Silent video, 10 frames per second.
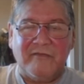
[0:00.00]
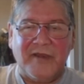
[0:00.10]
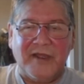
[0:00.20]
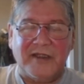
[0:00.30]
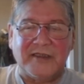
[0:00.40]

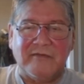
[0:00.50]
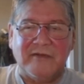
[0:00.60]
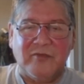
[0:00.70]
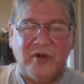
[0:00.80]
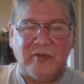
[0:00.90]
find yourself
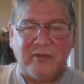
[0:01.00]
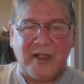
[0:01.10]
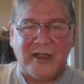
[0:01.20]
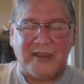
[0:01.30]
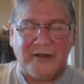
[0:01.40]
a portable
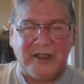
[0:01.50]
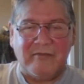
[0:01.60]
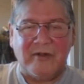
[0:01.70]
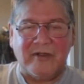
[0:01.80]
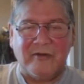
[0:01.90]

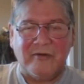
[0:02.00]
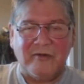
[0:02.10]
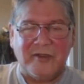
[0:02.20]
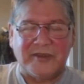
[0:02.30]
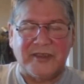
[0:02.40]
planetarium or go,
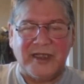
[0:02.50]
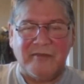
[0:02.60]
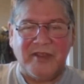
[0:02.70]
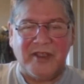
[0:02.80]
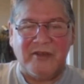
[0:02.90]
go inside a big,